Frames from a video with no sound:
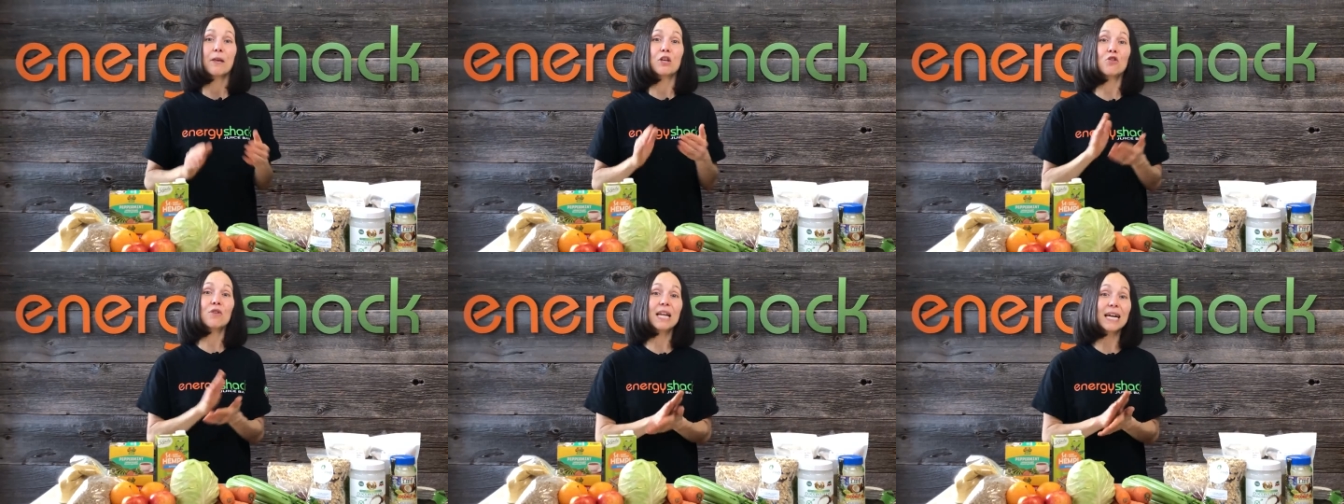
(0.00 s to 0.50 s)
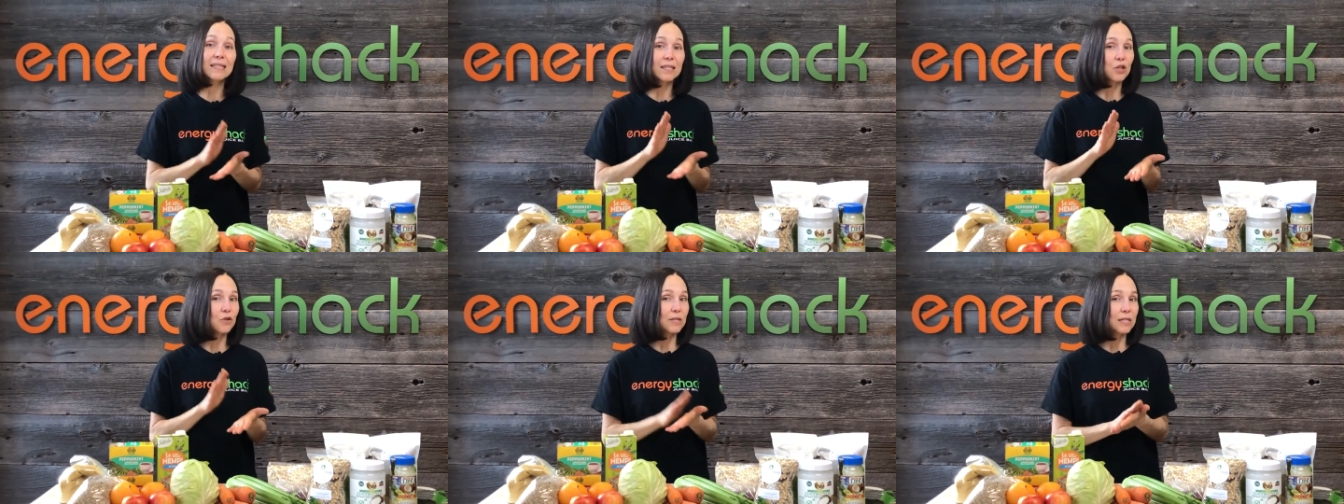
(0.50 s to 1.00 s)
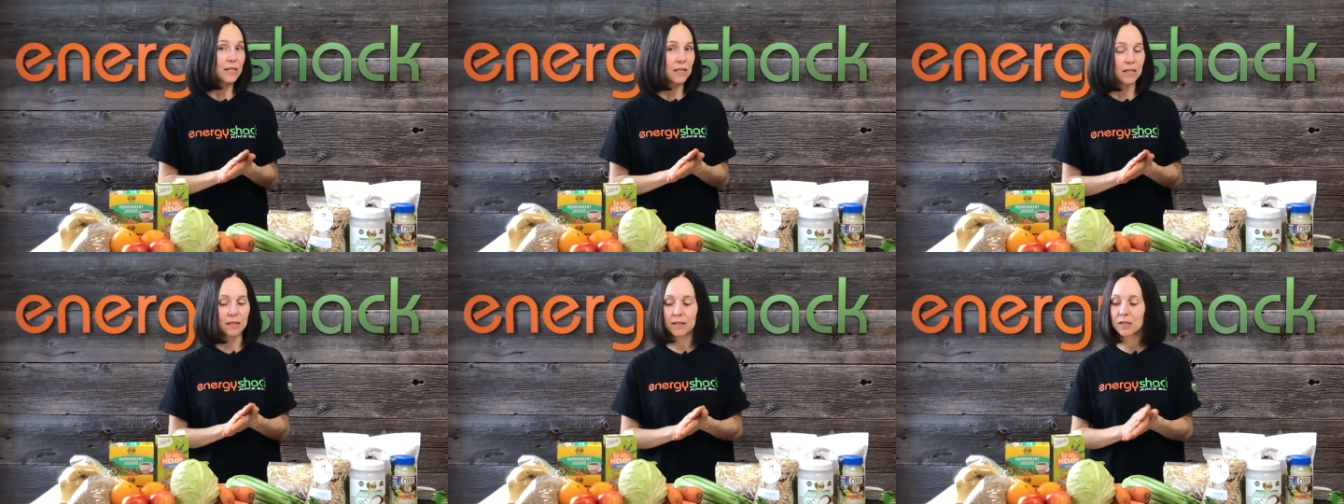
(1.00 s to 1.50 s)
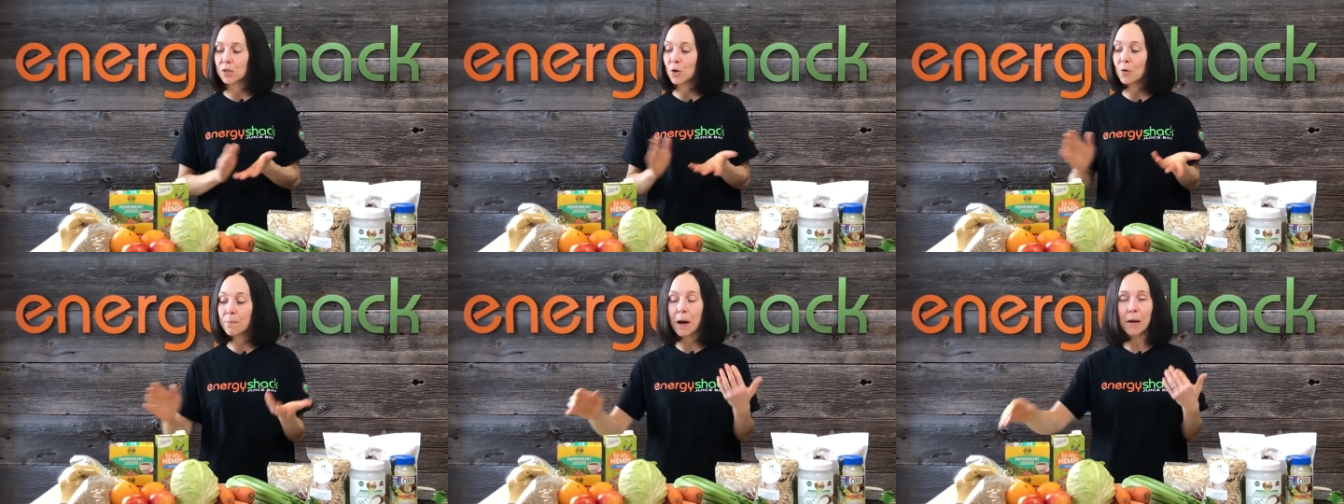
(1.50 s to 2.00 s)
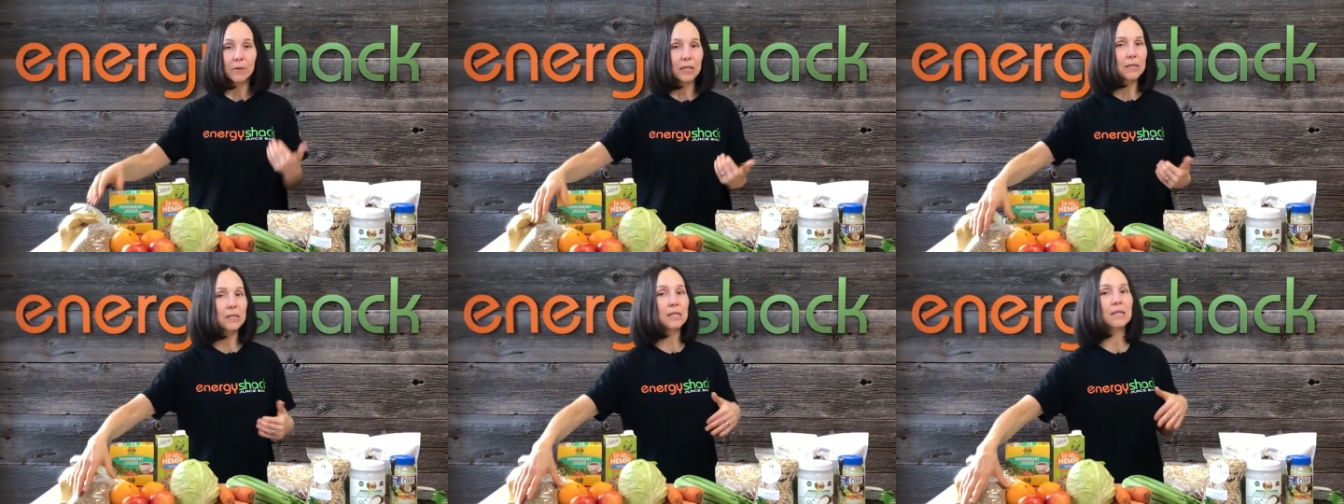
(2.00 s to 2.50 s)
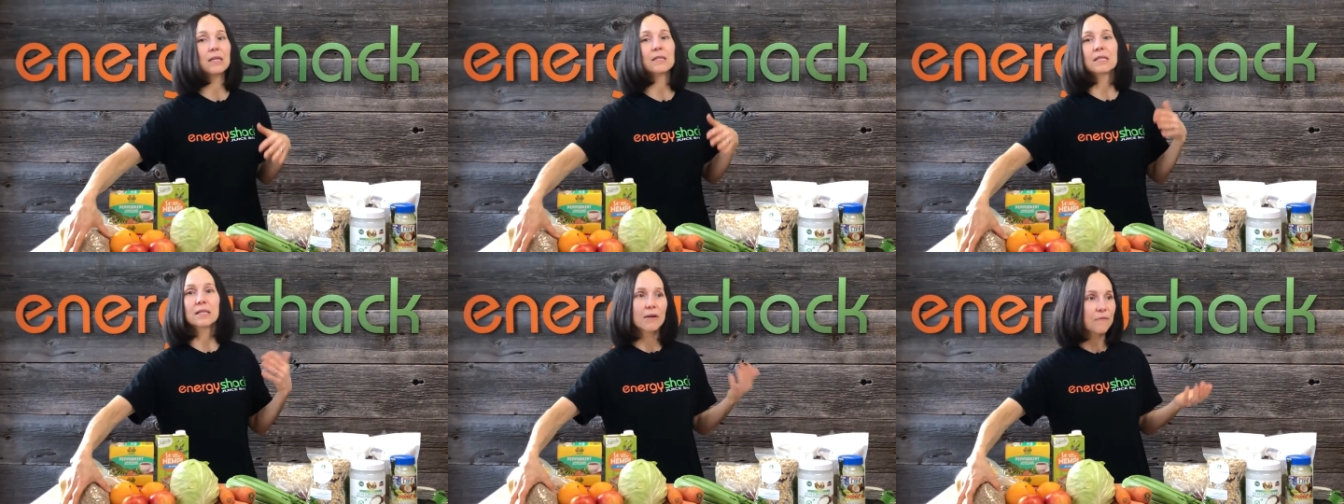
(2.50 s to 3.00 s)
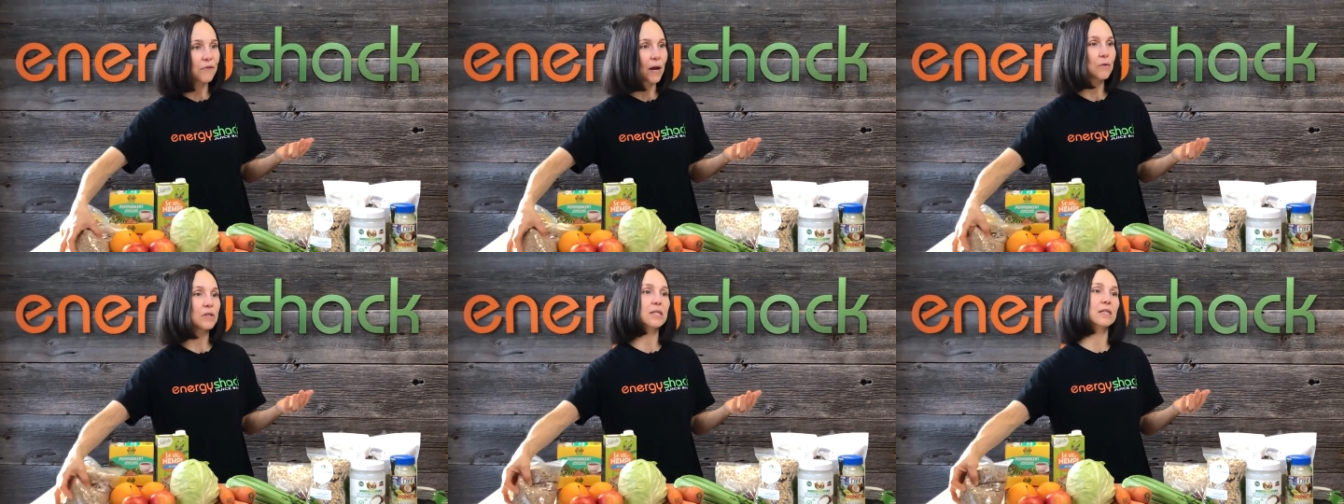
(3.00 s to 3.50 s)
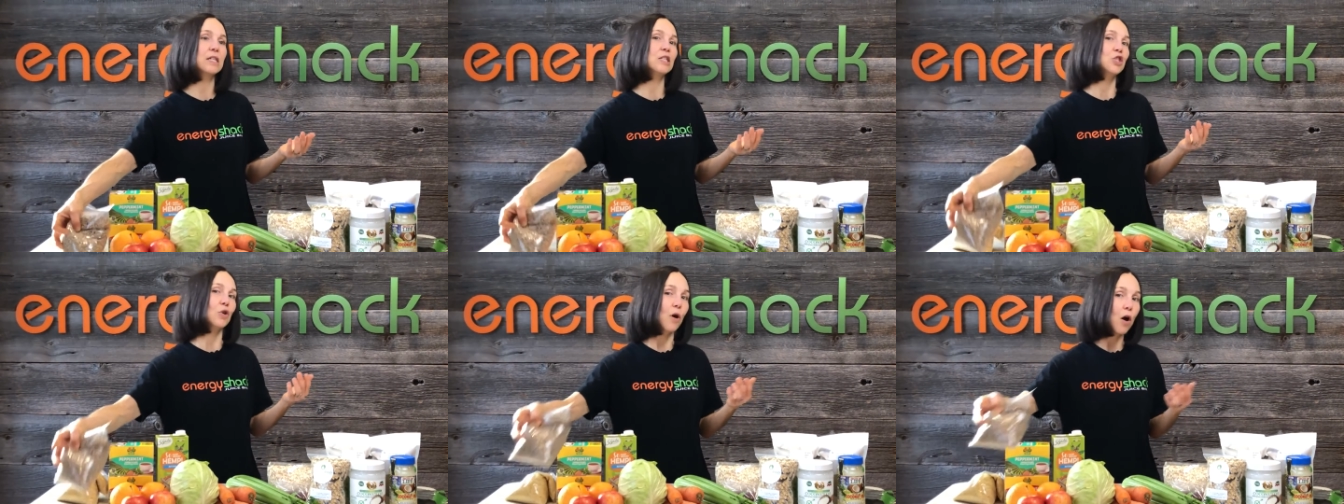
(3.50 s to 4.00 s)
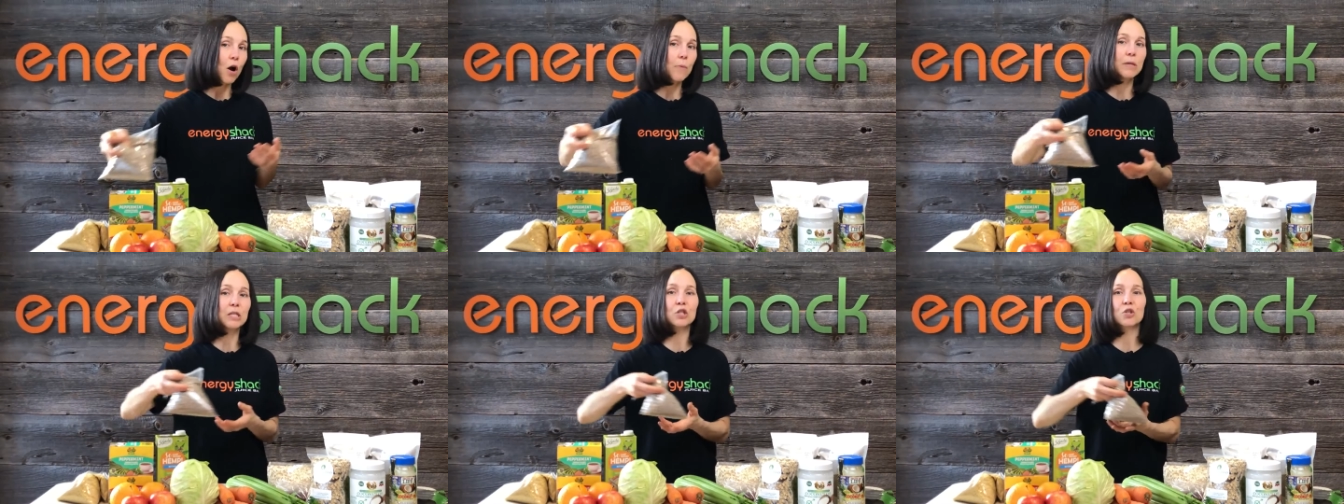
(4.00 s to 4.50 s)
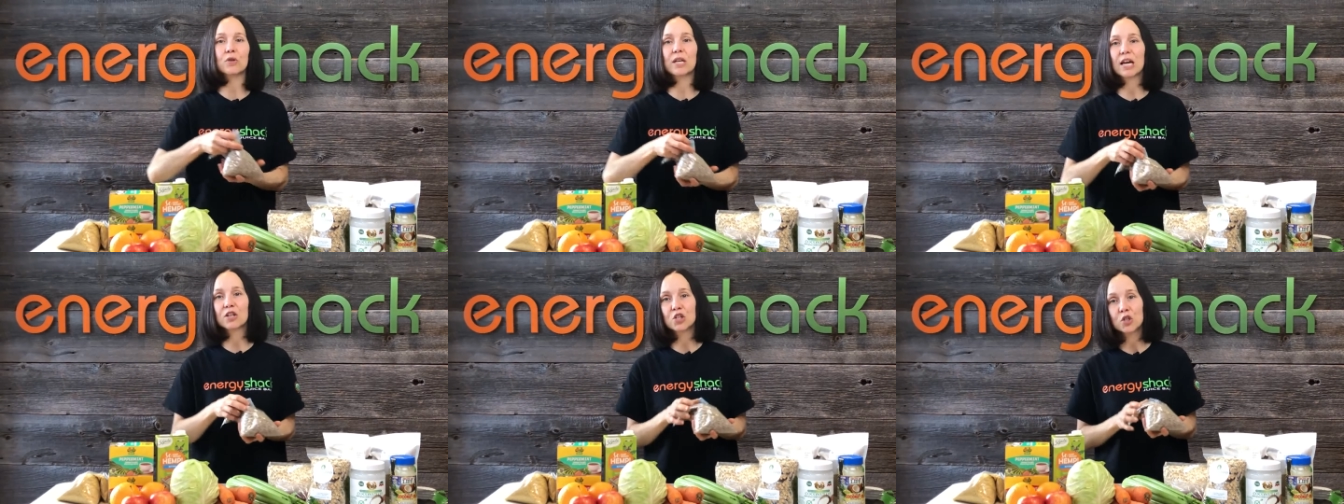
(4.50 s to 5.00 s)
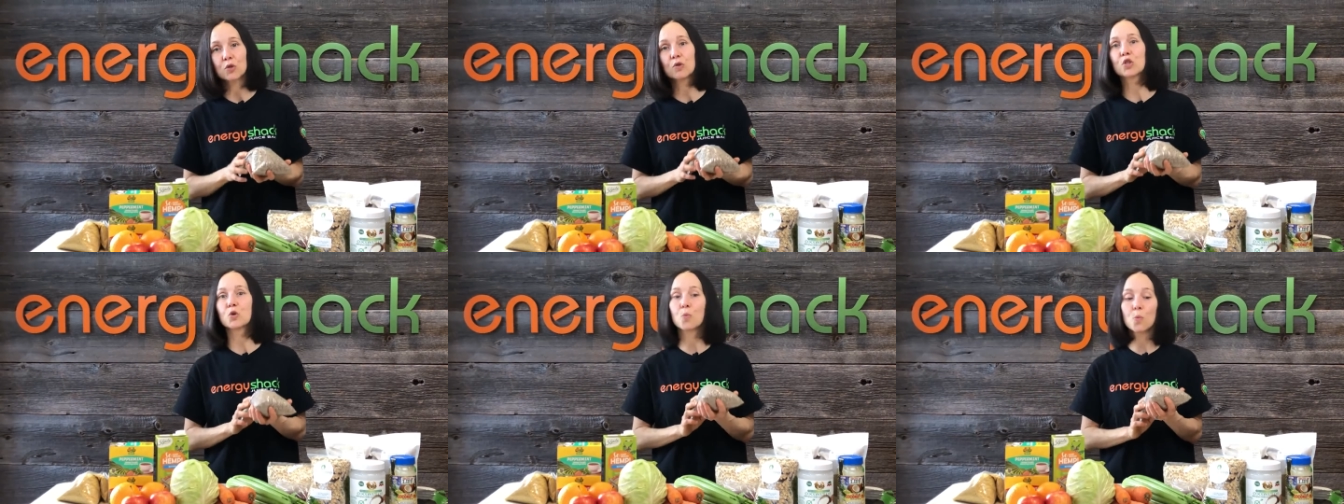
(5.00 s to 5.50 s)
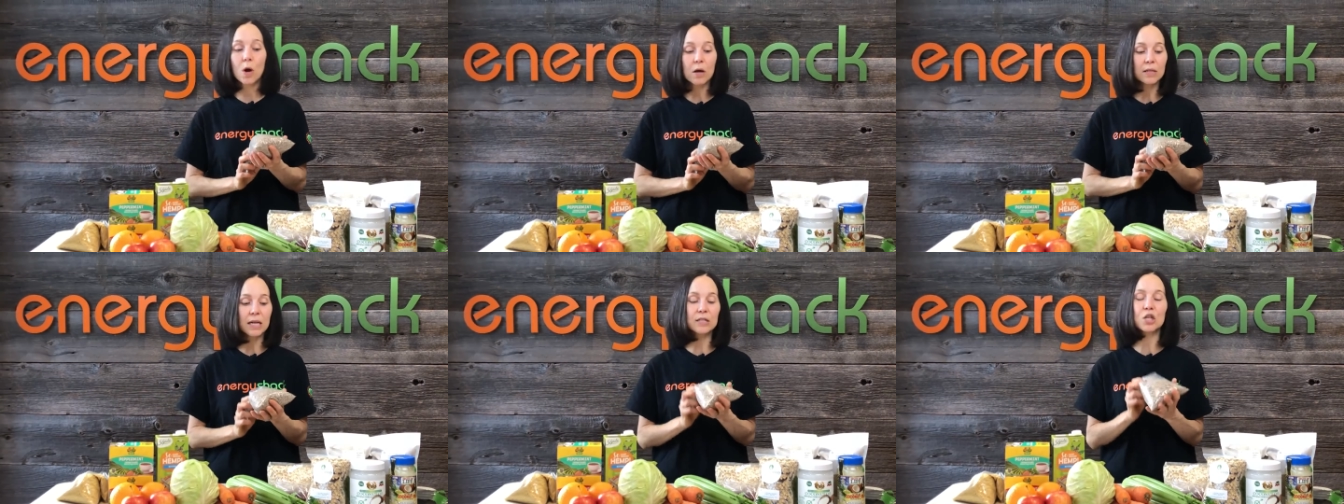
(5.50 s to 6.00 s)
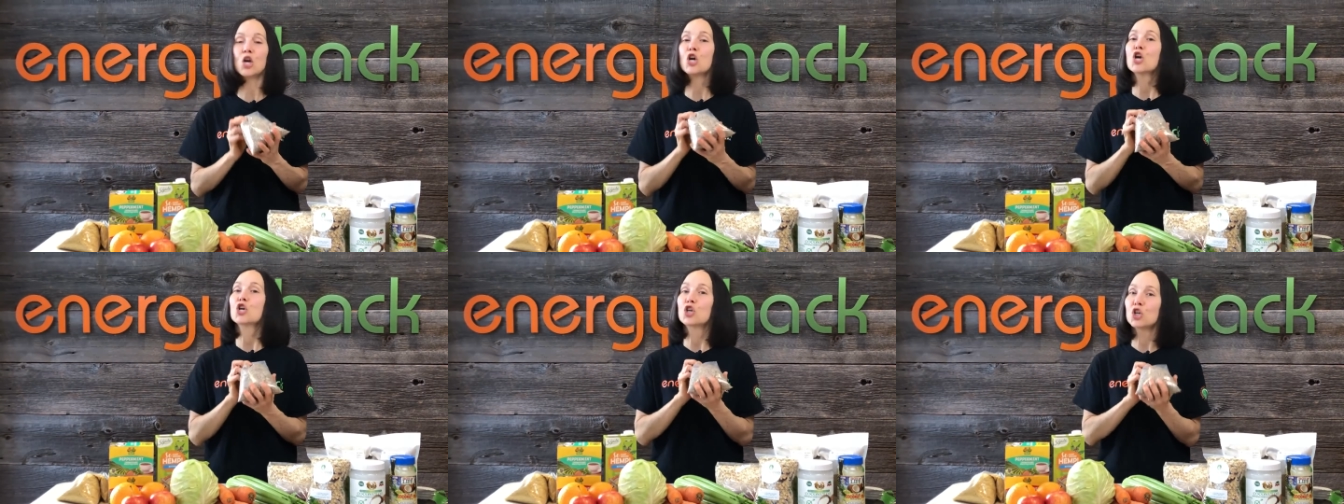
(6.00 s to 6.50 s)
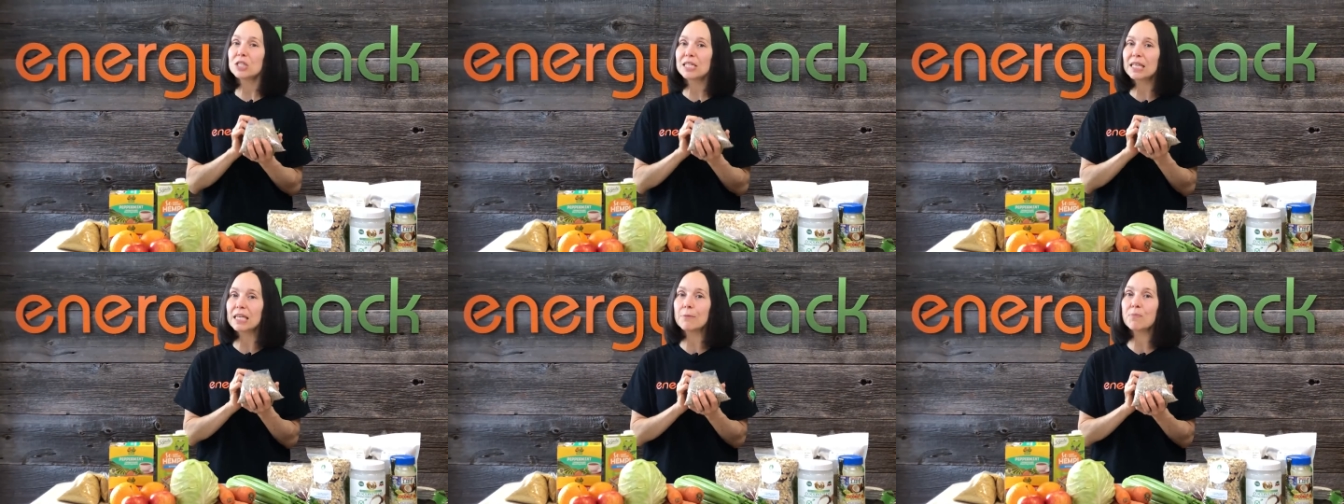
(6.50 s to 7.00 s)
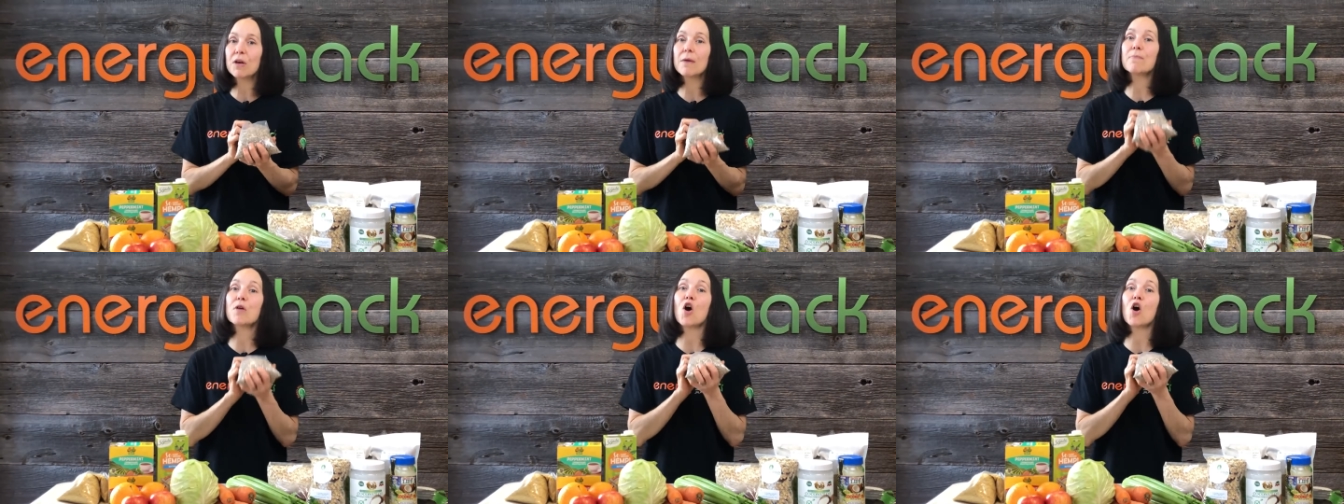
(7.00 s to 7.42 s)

Your nuts and your seeds, so pumpkin seeds, sunflower seeds, your almonds, your cashews, your walnuts, good to keep them.